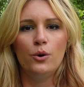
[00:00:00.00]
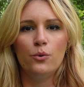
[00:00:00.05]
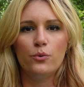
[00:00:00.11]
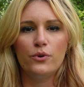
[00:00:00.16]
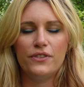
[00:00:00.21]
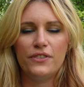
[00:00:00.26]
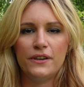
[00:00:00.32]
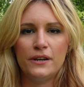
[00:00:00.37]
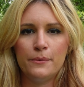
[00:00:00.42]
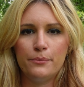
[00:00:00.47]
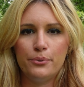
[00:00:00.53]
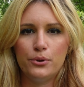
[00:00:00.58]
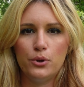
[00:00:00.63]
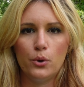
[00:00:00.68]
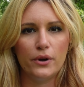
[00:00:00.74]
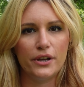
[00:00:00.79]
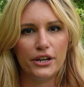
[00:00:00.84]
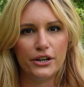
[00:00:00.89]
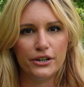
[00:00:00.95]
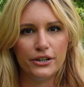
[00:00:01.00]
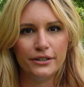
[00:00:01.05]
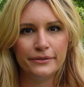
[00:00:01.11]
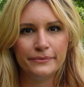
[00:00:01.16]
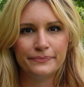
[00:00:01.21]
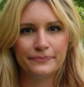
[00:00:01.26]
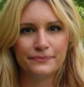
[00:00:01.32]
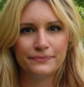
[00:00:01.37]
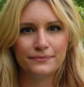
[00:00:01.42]
with an employer,
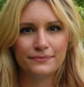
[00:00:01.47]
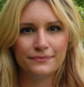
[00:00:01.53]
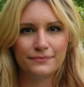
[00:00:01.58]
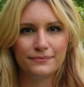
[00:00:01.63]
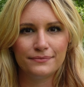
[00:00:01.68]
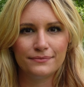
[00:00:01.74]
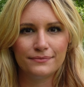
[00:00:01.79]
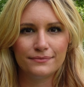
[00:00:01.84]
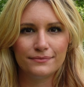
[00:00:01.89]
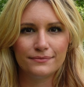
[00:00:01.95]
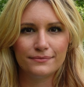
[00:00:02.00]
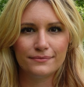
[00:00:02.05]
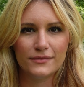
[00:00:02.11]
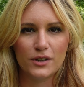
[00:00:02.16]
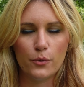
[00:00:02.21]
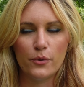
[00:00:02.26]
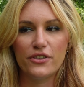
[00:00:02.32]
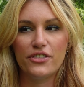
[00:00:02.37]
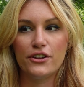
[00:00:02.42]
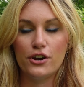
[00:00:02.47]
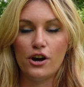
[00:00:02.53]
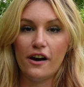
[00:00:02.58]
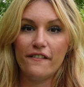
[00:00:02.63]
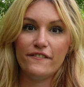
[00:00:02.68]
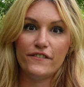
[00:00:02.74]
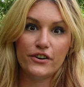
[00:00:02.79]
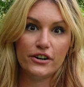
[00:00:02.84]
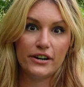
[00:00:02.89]
with an
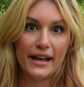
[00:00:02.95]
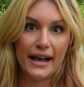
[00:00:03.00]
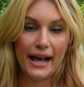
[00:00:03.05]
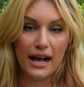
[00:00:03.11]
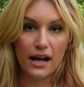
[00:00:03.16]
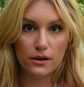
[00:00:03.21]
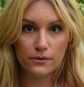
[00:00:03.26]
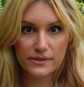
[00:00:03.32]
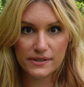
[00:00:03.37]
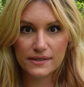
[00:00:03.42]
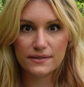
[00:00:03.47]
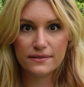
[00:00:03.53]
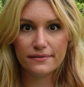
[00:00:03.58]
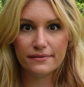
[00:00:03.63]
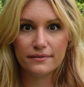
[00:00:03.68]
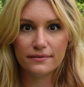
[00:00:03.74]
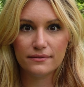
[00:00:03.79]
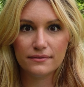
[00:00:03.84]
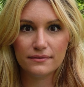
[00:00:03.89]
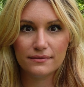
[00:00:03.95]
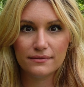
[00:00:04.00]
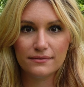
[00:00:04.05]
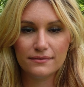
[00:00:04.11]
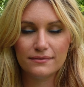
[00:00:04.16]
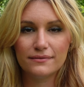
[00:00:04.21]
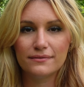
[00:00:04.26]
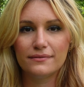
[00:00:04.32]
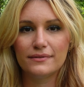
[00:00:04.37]
offer on a house,
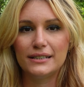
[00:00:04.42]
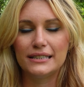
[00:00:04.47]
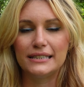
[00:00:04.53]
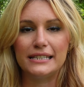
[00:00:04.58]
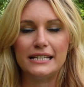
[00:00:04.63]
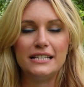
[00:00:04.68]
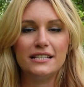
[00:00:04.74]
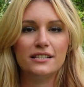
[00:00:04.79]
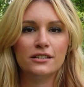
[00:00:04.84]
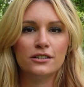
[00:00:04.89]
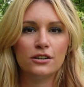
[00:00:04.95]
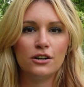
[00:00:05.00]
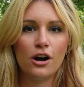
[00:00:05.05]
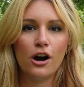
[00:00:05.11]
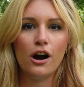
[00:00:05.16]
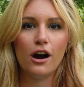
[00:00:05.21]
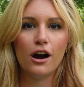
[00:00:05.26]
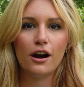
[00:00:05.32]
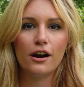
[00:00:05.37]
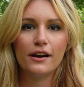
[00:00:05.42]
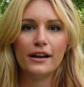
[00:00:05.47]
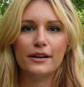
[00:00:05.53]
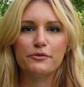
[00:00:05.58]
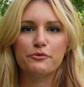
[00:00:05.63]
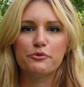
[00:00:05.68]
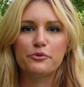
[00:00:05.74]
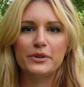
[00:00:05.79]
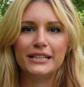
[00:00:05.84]
a lease on a car, it
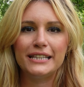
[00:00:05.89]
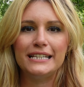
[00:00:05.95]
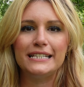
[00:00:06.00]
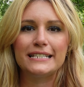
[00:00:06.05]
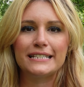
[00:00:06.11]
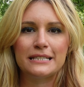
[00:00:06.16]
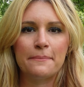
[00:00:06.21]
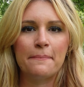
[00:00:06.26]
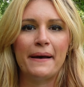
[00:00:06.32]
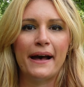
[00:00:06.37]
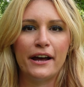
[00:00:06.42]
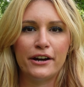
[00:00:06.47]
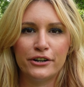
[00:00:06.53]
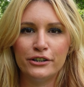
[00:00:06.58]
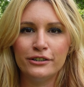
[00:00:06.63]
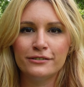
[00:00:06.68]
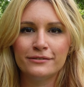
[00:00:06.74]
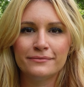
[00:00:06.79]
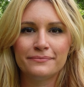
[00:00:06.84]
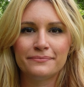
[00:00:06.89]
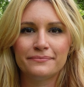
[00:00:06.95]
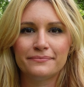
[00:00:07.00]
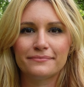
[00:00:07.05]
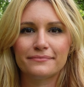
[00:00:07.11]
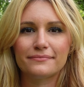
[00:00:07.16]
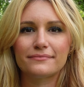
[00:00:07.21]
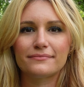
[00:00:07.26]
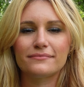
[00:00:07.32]
really doesn't matter.
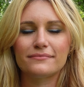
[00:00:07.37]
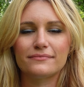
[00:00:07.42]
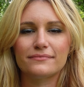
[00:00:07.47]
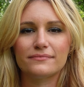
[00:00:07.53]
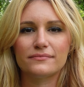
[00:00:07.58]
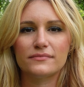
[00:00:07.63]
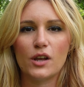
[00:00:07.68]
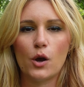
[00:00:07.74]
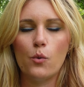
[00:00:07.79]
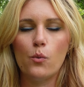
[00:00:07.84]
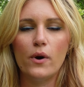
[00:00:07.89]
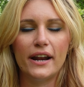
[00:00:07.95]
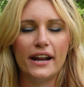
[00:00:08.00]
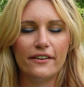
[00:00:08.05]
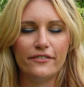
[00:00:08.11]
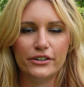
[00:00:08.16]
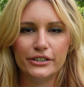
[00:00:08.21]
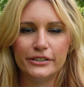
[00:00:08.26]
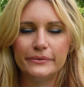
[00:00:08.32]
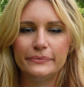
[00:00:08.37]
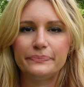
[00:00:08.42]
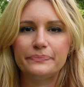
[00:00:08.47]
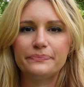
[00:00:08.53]
Whatever.